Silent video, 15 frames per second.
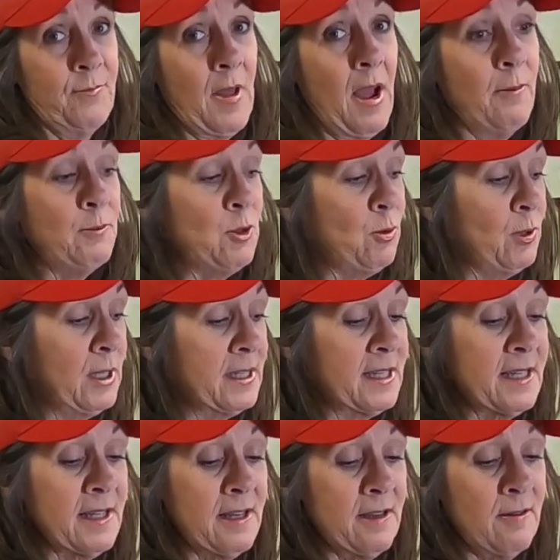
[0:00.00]
I'm doing
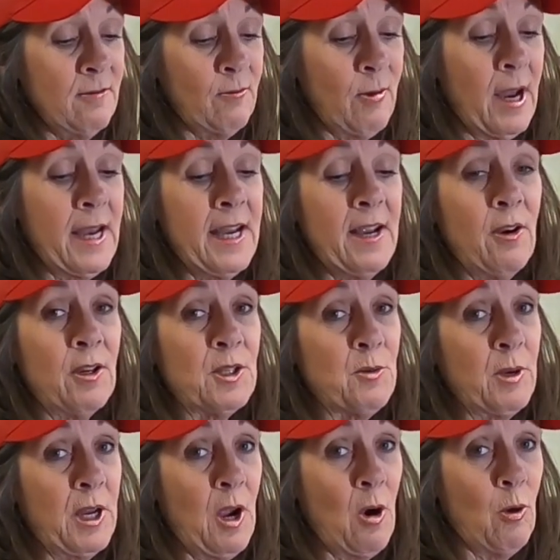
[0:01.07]
this right here as
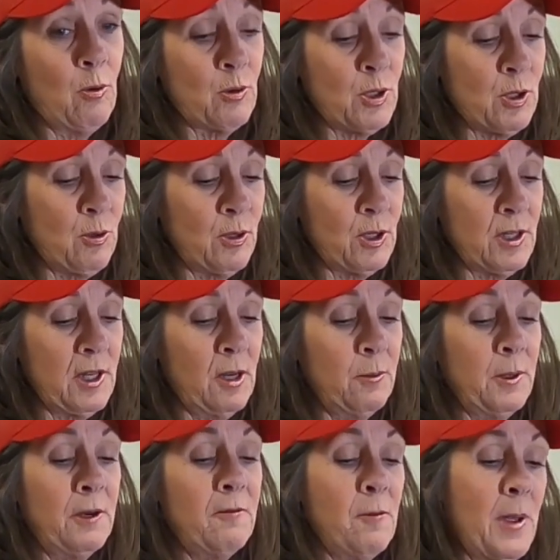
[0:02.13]
we go, so there's a little bit of a